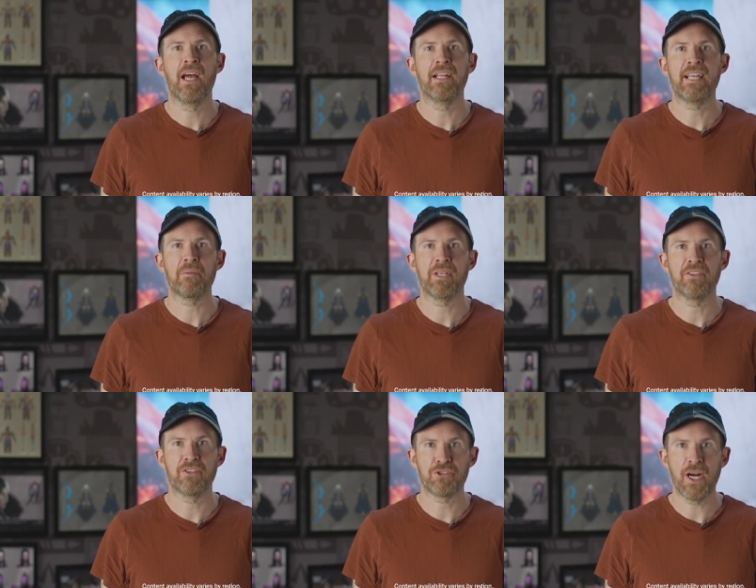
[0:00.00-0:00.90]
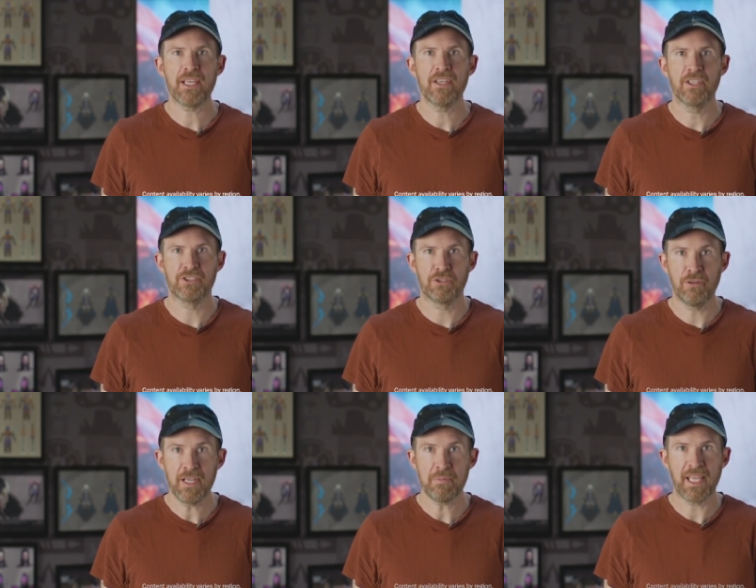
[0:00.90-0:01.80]
adapting the dragon and
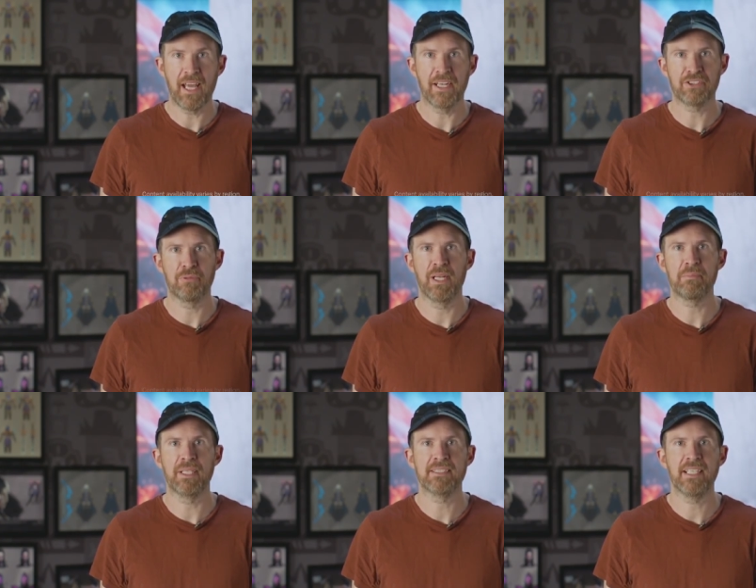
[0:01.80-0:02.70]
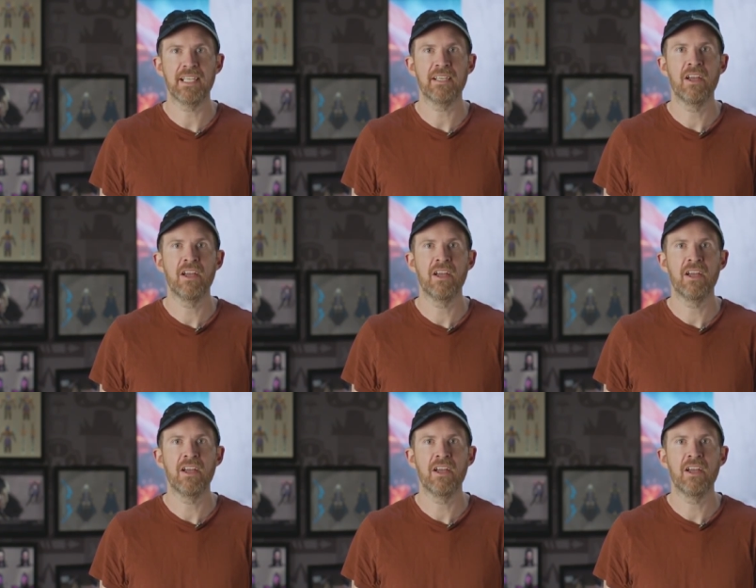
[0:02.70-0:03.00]
terrain mechanics from League PC,